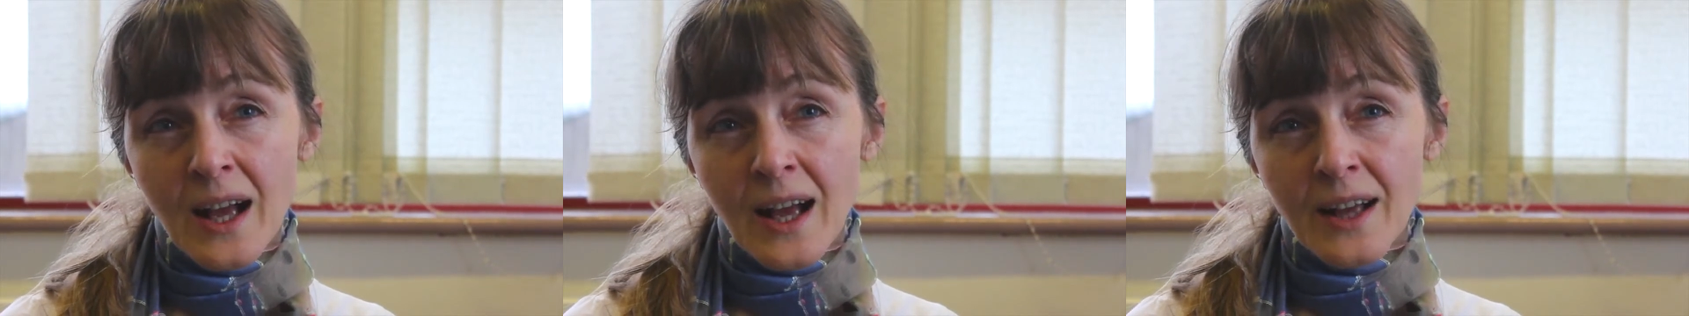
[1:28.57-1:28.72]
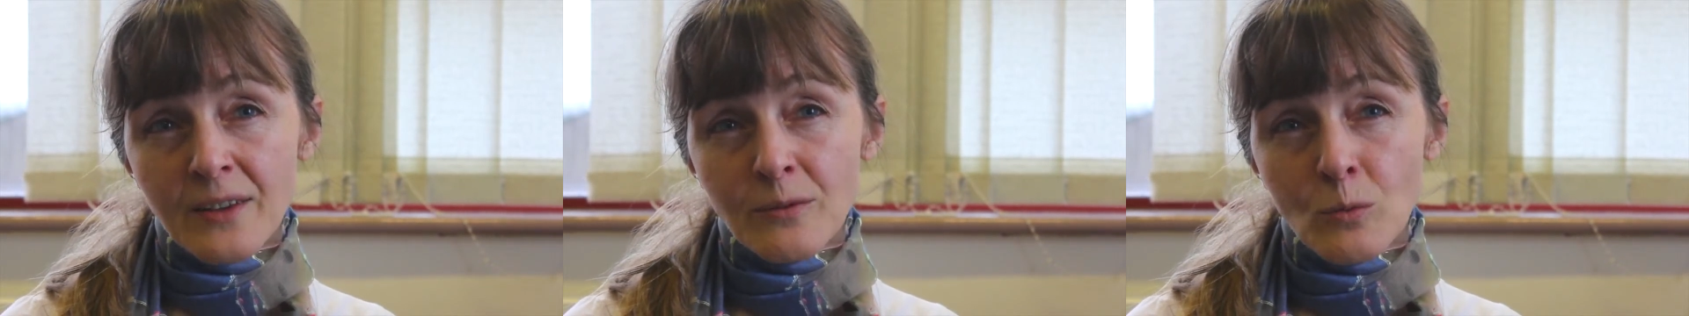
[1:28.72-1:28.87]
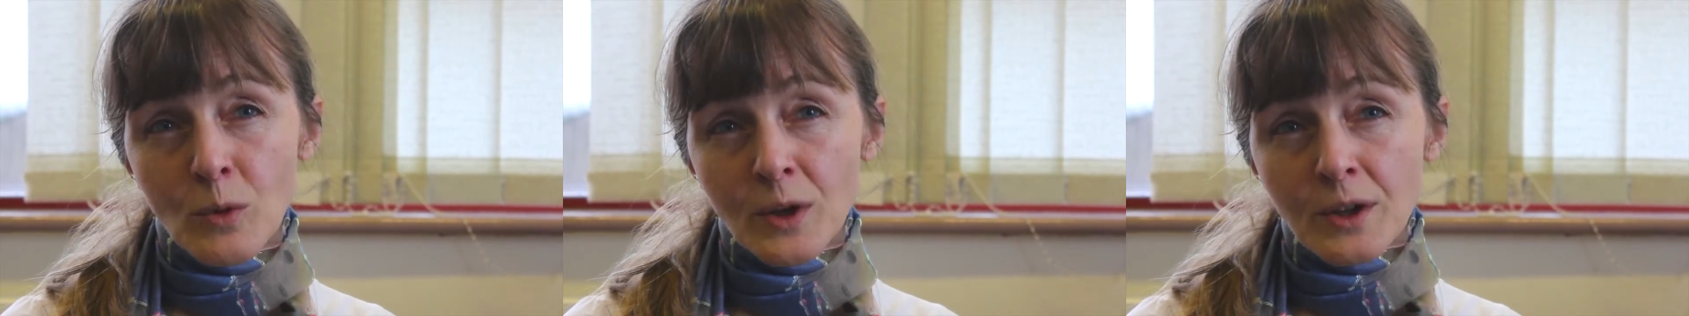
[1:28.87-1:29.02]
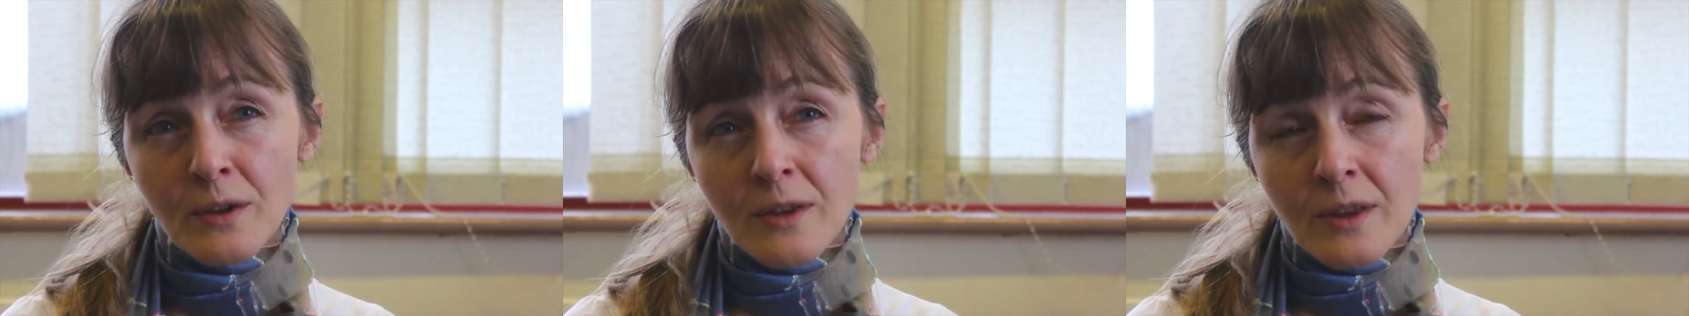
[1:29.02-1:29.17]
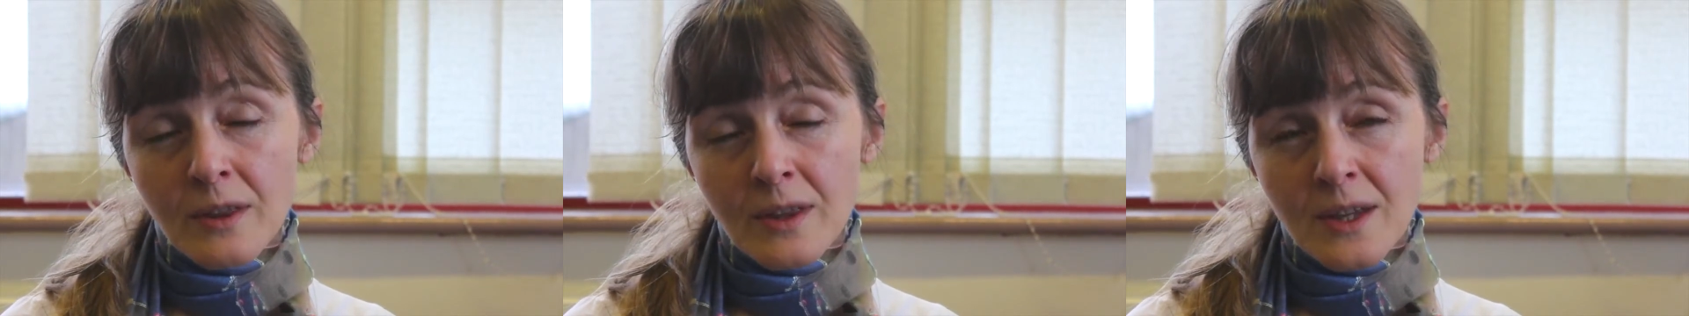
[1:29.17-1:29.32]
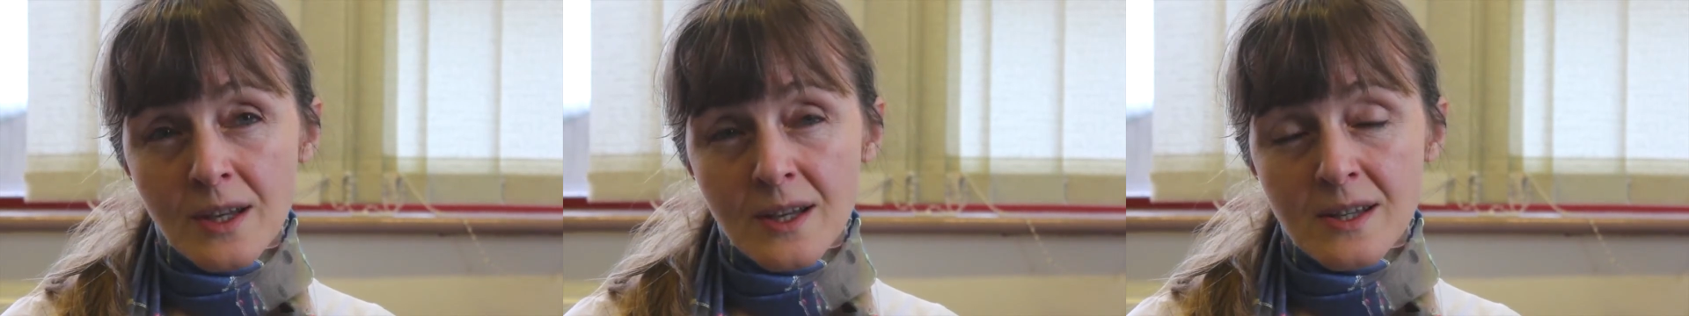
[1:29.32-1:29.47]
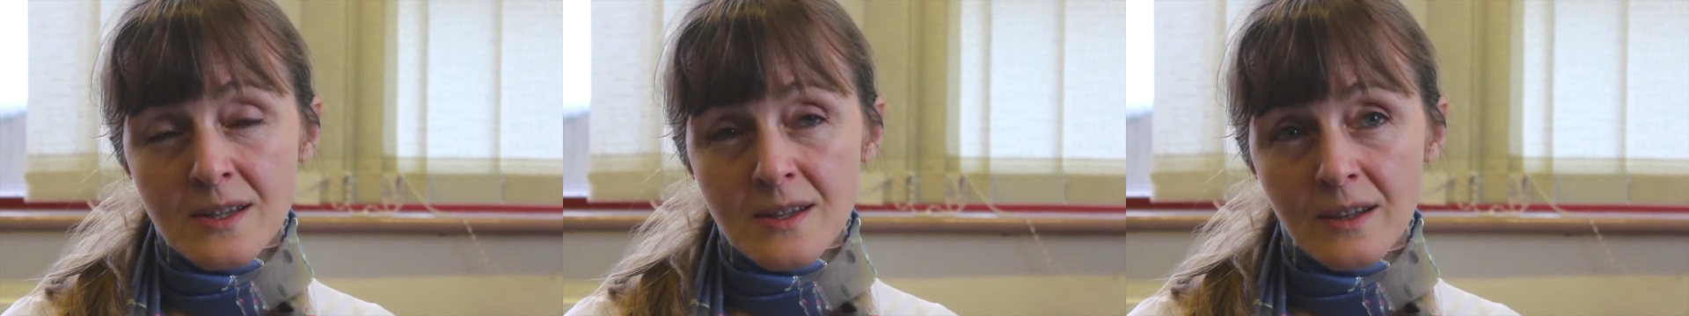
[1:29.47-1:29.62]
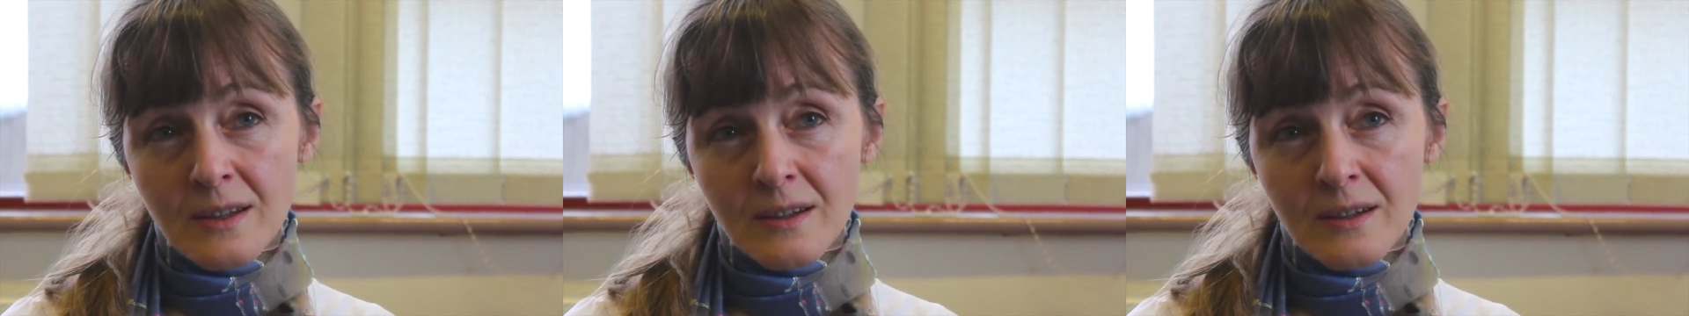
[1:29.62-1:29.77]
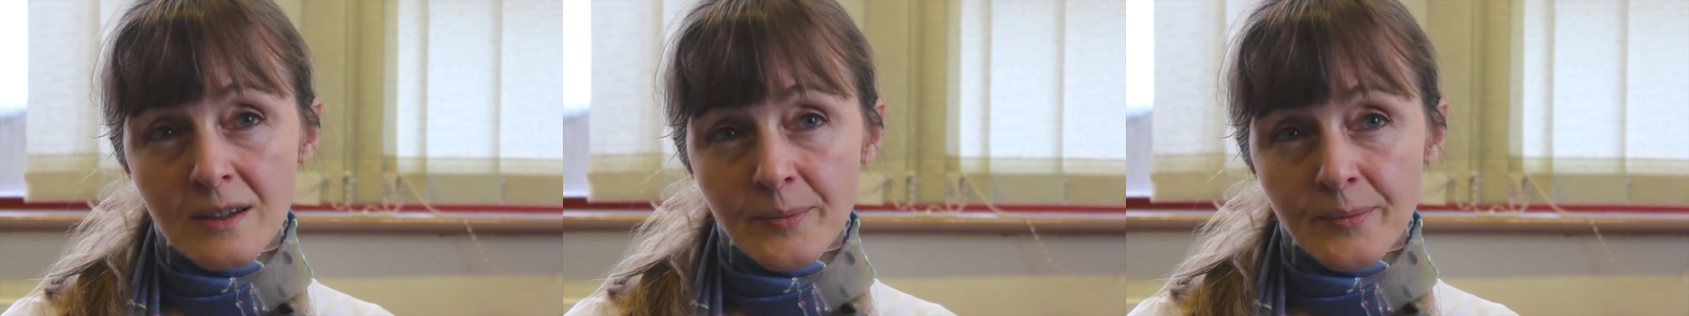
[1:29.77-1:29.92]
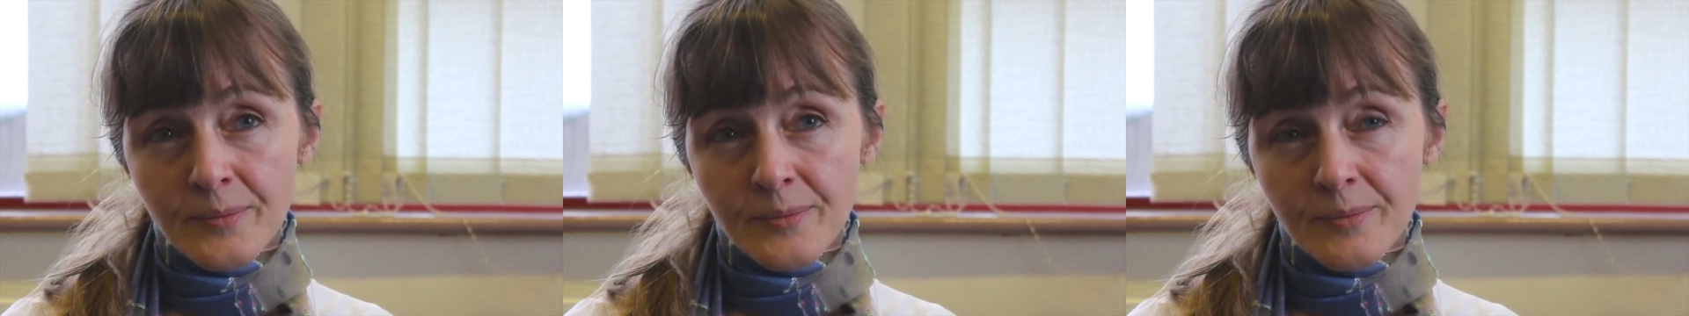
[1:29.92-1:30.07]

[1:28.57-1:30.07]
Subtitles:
And one of the things that